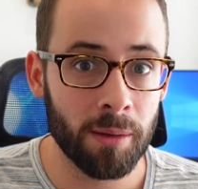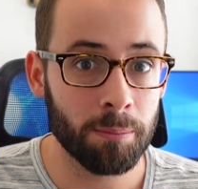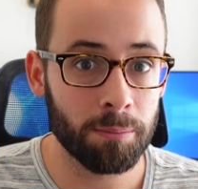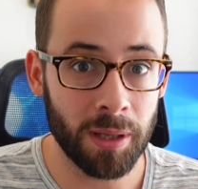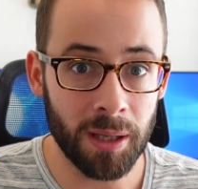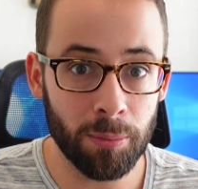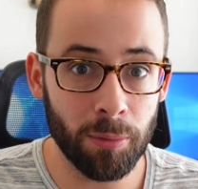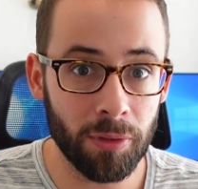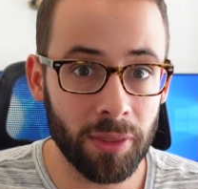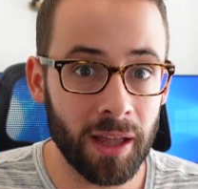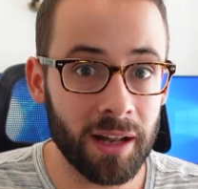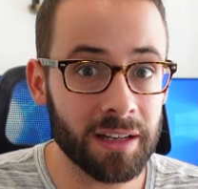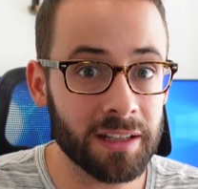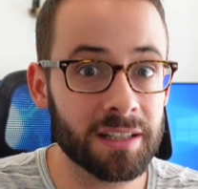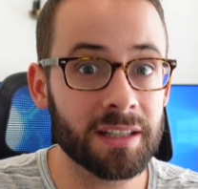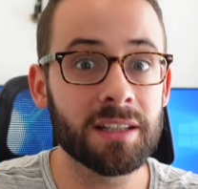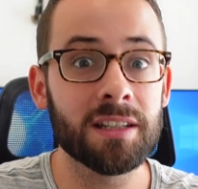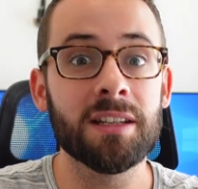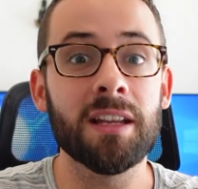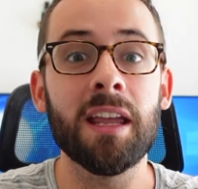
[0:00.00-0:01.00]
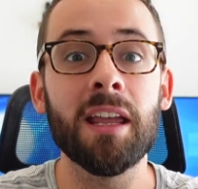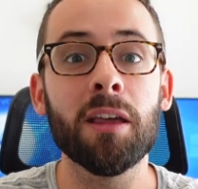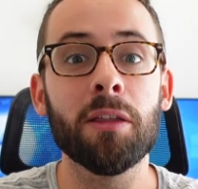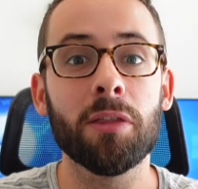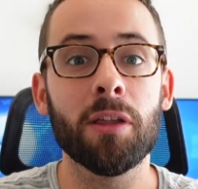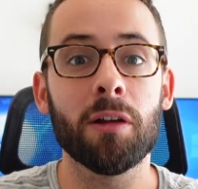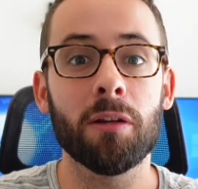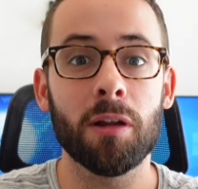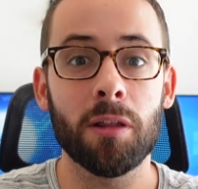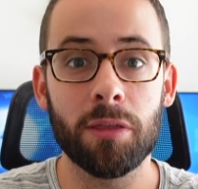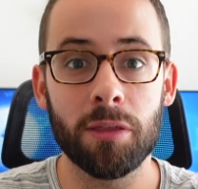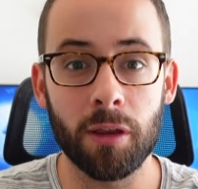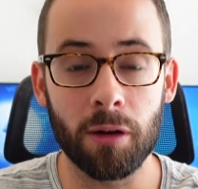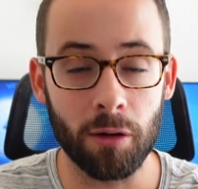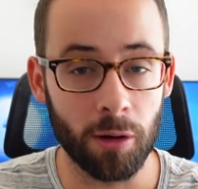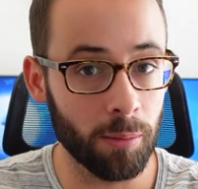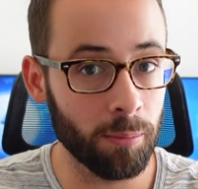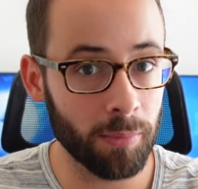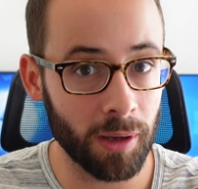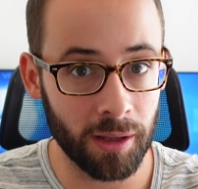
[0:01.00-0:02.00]
people that stake their
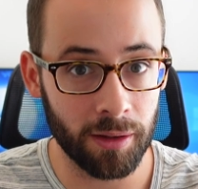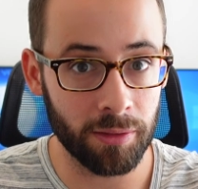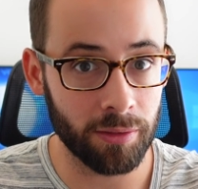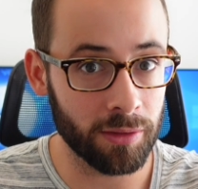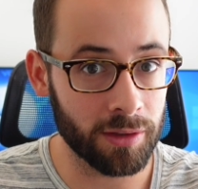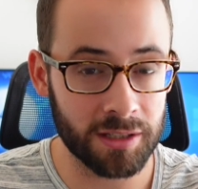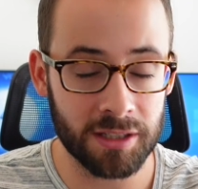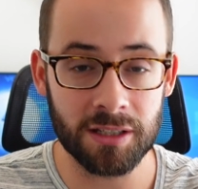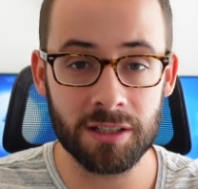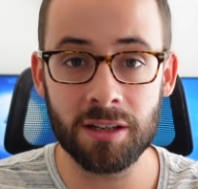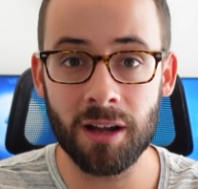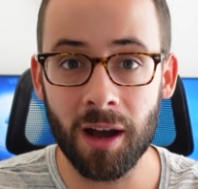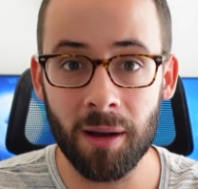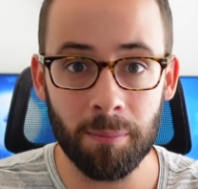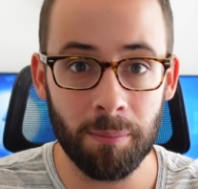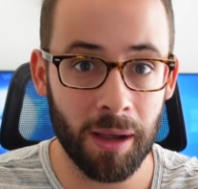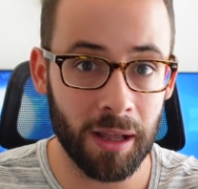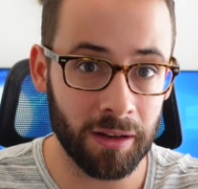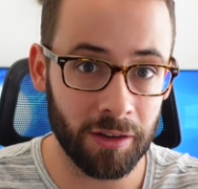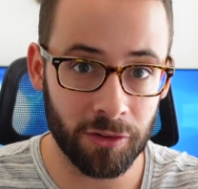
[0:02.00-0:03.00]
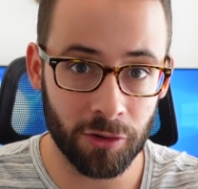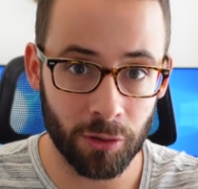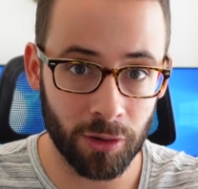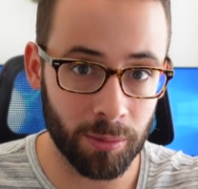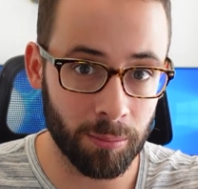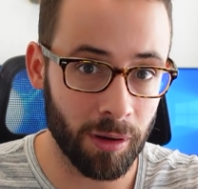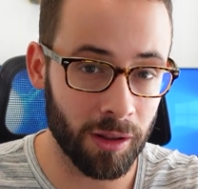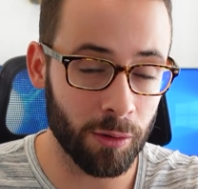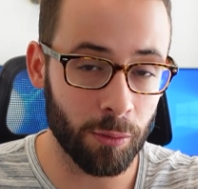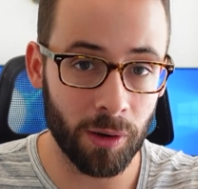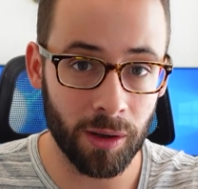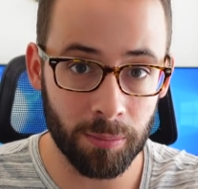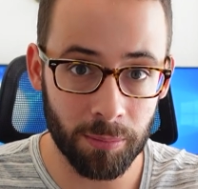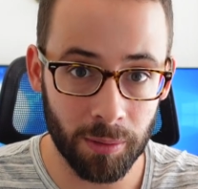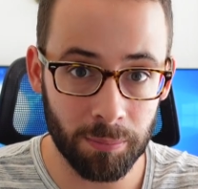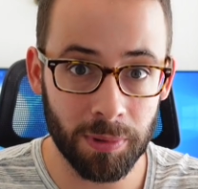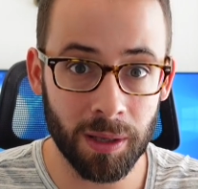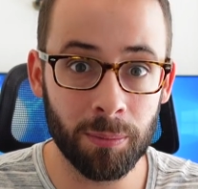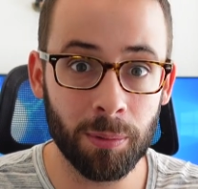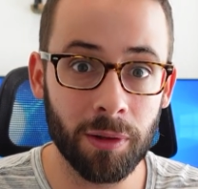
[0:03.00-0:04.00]
Ethereum, and this is not mandatory by the way,
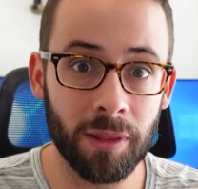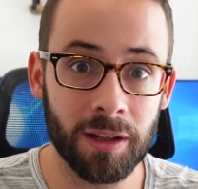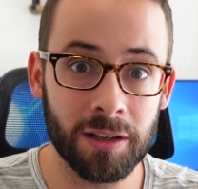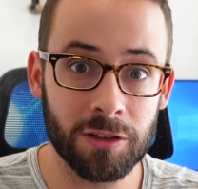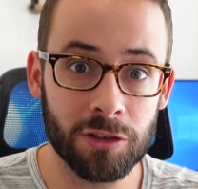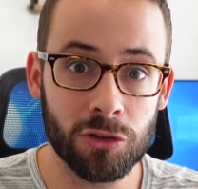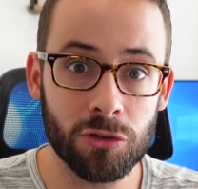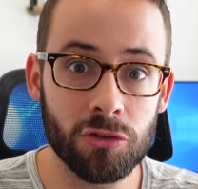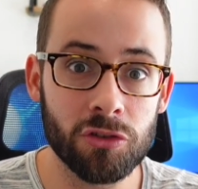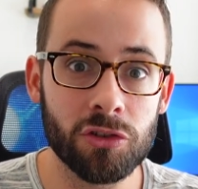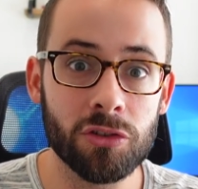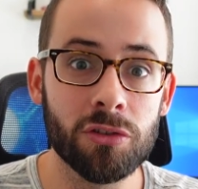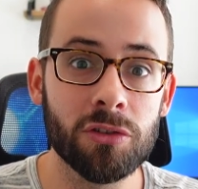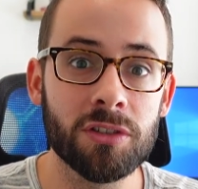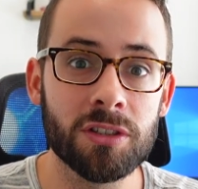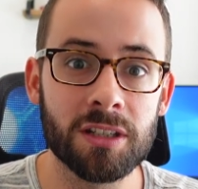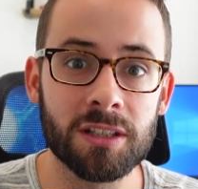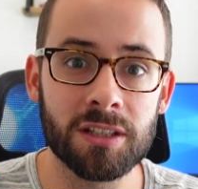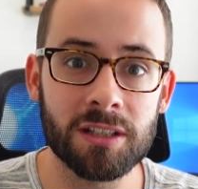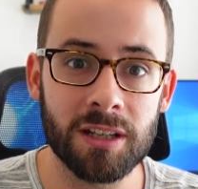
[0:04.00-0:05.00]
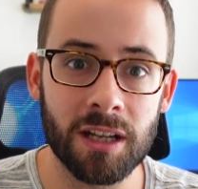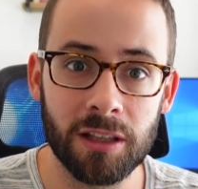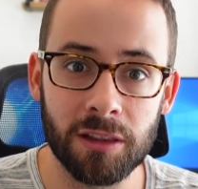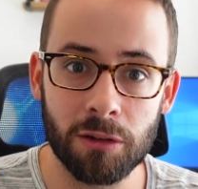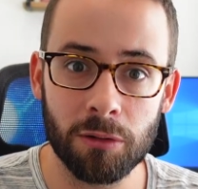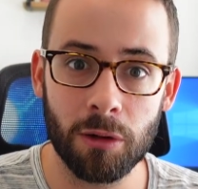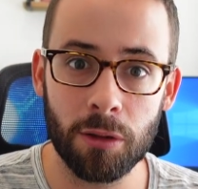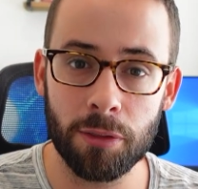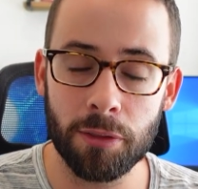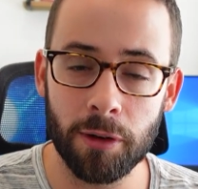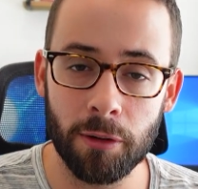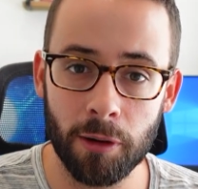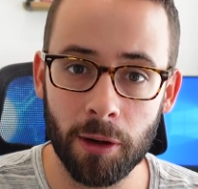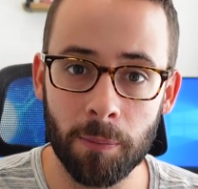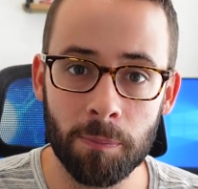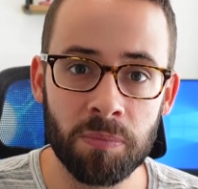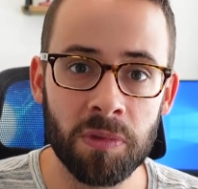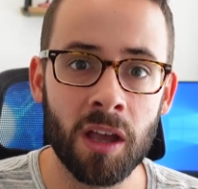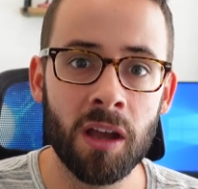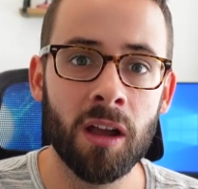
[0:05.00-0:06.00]
but people that do choose to stake their
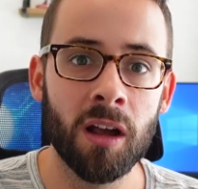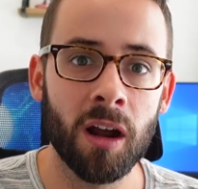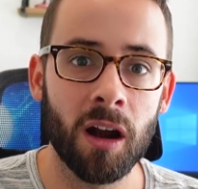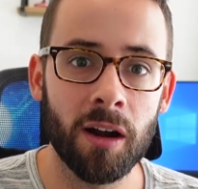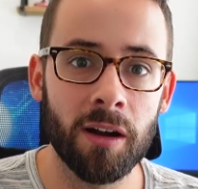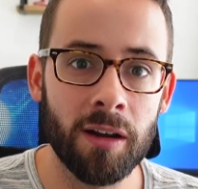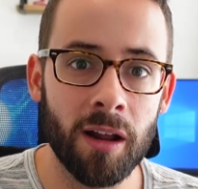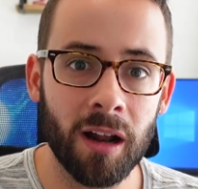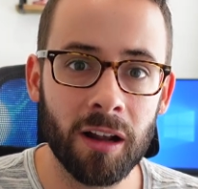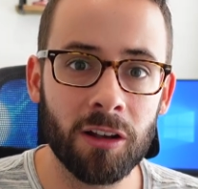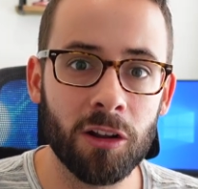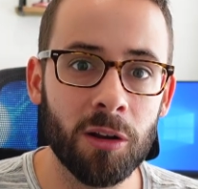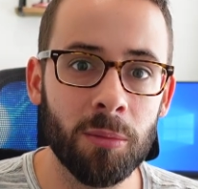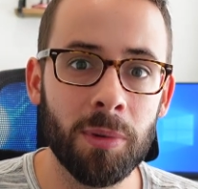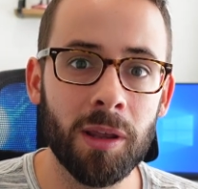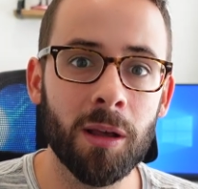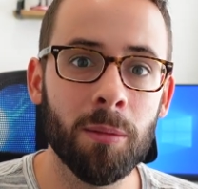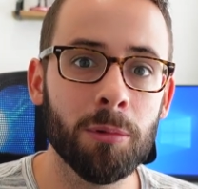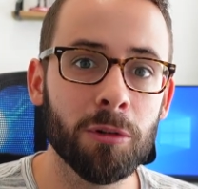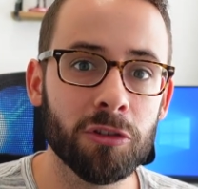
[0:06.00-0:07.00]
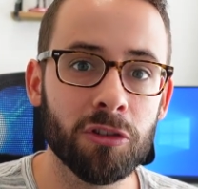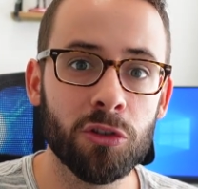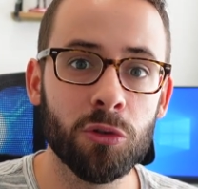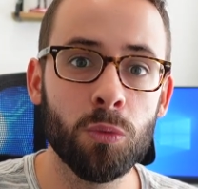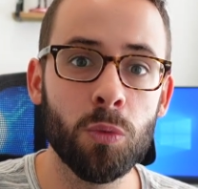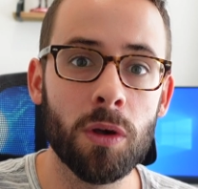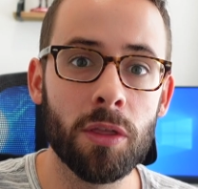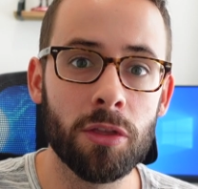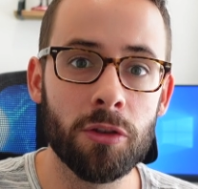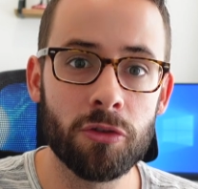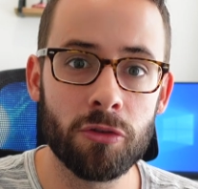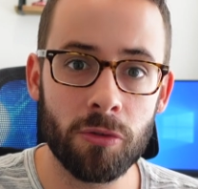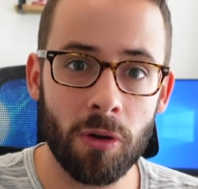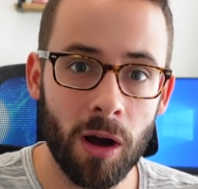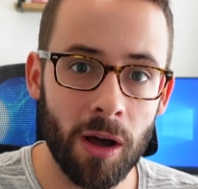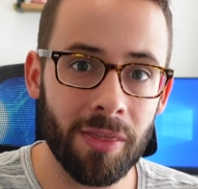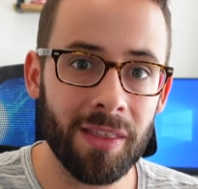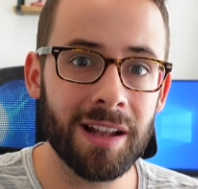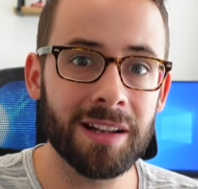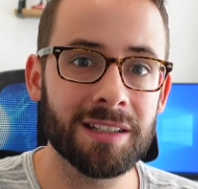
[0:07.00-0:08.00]
Ethereum are not going to be able to
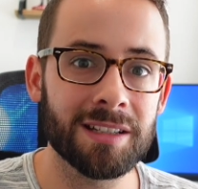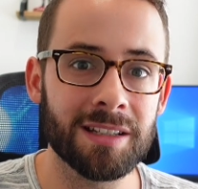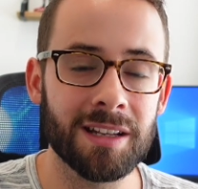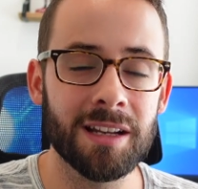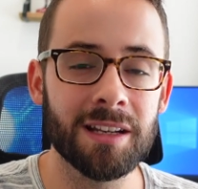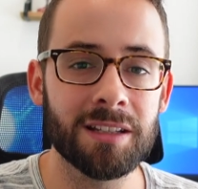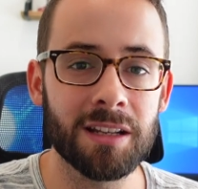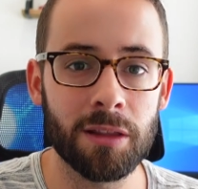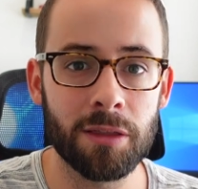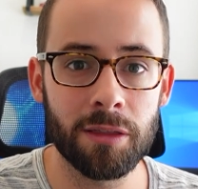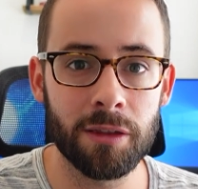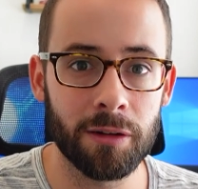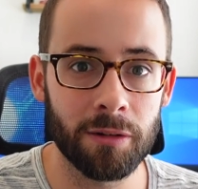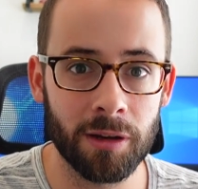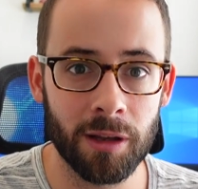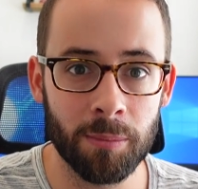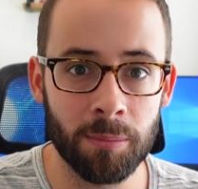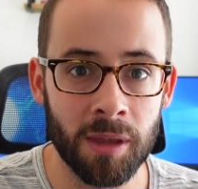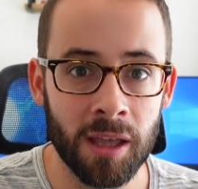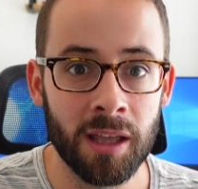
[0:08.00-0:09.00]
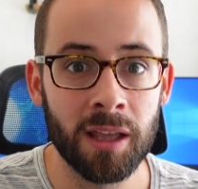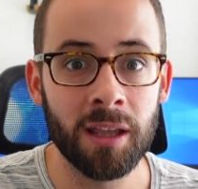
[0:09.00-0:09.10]
withdraw that staked Ethereum